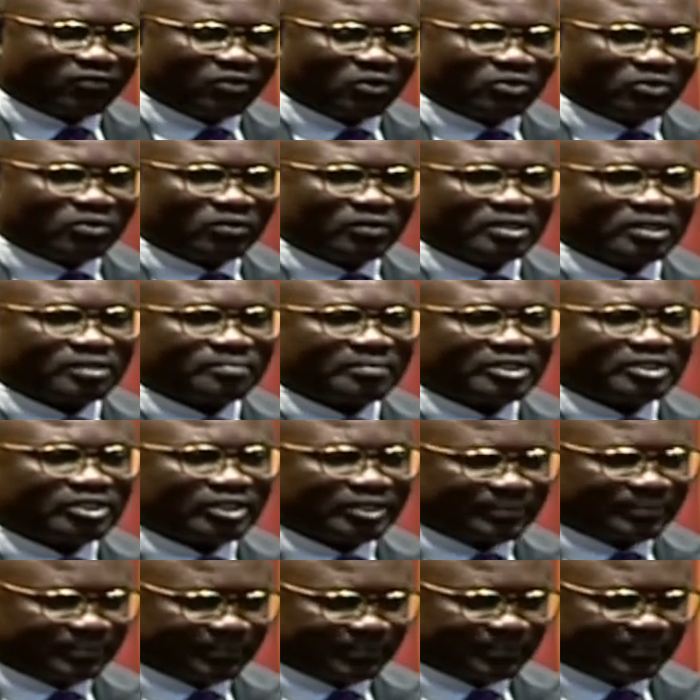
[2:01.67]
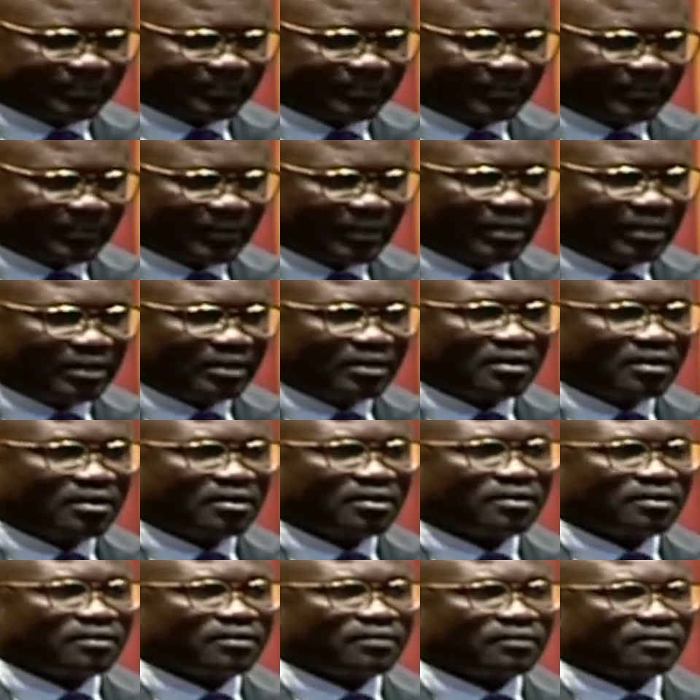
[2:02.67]
follows on this matter.
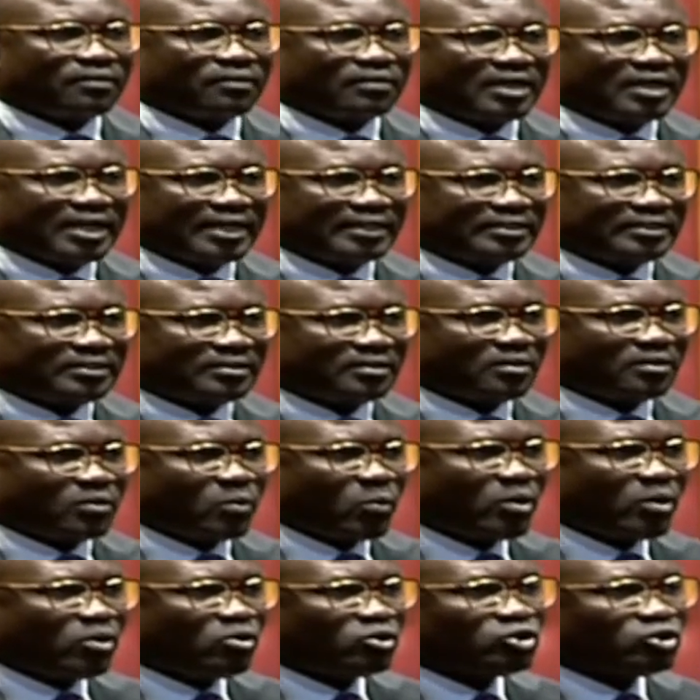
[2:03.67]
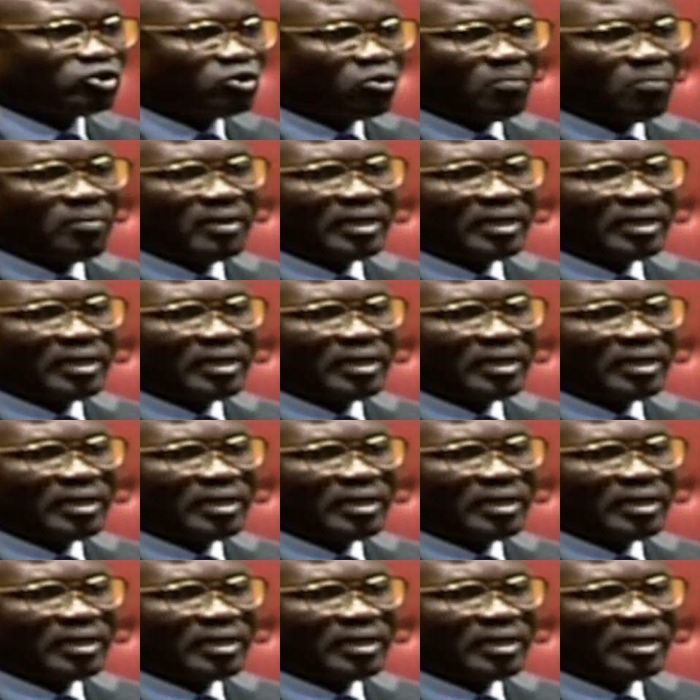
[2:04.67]
That we got two